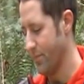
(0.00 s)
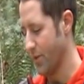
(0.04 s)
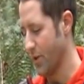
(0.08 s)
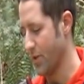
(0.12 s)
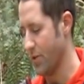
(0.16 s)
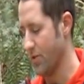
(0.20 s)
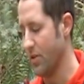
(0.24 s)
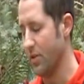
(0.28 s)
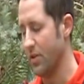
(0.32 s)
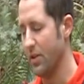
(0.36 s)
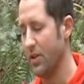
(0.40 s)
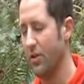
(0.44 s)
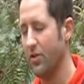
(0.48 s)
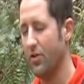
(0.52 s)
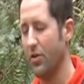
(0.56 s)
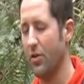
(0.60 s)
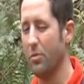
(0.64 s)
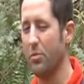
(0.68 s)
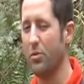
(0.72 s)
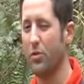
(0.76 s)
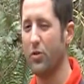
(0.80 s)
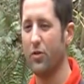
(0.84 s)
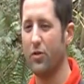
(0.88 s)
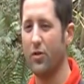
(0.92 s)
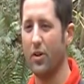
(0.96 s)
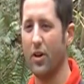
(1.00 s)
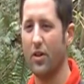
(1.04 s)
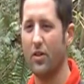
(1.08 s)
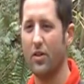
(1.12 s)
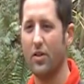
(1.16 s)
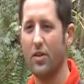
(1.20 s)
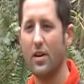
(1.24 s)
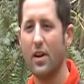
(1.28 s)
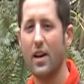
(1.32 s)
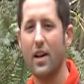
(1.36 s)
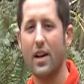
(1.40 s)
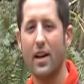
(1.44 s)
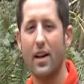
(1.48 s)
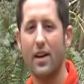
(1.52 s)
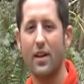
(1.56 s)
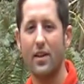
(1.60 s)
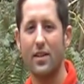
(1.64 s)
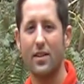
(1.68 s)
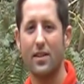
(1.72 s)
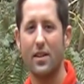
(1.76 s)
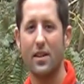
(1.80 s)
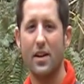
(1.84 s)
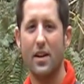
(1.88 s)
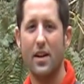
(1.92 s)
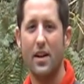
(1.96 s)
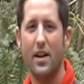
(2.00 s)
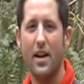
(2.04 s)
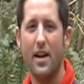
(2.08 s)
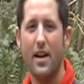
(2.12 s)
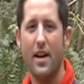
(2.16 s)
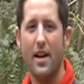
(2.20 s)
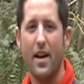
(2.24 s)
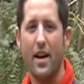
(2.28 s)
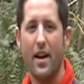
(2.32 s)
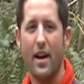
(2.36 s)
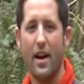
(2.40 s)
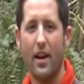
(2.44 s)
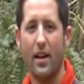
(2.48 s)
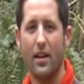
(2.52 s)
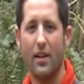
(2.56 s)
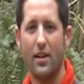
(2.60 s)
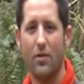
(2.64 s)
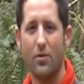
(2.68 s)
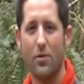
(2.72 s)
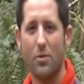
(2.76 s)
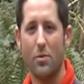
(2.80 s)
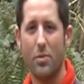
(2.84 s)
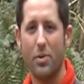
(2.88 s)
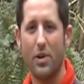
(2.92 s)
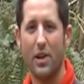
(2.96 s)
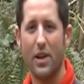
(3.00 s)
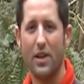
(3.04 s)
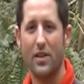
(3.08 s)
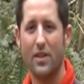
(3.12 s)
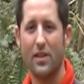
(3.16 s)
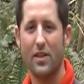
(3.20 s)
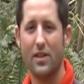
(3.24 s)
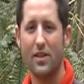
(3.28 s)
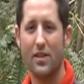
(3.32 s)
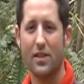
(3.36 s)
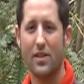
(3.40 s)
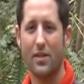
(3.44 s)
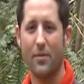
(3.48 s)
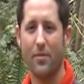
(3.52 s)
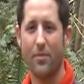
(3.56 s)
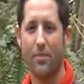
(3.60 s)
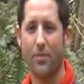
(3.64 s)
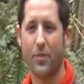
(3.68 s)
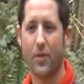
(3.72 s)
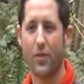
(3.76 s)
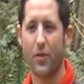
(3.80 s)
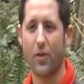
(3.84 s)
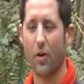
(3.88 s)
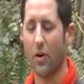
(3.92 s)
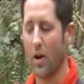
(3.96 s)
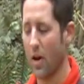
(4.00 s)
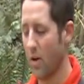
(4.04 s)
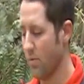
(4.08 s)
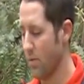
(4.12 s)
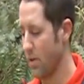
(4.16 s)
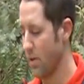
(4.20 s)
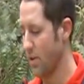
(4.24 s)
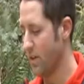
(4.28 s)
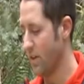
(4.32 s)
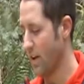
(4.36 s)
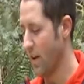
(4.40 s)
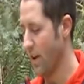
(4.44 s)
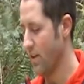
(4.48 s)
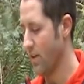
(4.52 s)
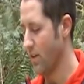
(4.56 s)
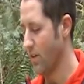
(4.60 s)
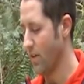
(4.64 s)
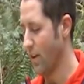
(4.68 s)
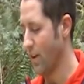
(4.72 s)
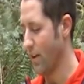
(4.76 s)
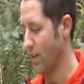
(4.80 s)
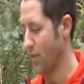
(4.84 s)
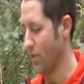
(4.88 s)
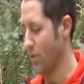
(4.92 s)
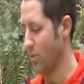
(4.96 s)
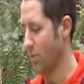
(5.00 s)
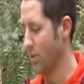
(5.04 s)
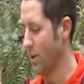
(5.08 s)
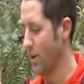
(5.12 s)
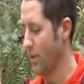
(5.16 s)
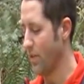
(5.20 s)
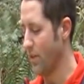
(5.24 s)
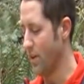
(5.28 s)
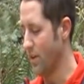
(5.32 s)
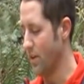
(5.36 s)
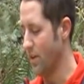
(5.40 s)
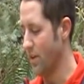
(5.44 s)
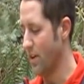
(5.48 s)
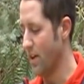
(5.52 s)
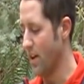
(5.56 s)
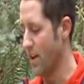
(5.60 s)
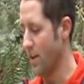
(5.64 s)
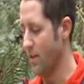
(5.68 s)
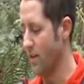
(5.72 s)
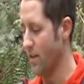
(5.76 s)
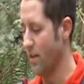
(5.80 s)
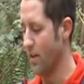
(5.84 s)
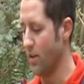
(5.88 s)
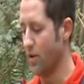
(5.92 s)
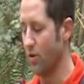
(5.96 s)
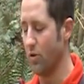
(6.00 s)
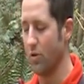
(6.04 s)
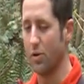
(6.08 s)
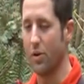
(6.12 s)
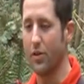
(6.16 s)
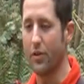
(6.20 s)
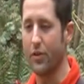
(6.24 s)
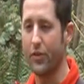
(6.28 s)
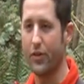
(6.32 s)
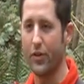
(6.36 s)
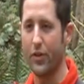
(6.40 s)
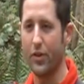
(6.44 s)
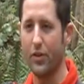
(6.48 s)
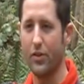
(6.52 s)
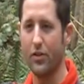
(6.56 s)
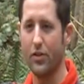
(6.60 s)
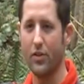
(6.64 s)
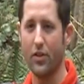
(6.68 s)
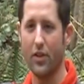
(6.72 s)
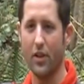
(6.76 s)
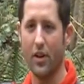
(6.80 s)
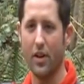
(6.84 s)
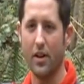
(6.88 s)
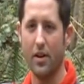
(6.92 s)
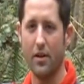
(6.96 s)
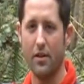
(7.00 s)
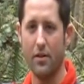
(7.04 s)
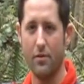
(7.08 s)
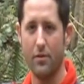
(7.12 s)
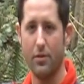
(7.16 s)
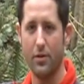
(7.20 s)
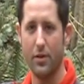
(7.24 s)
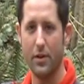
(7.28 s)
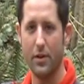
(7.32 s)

or the leadership structure, I guess, at different places. So I just actually went on the internet, did a Google search of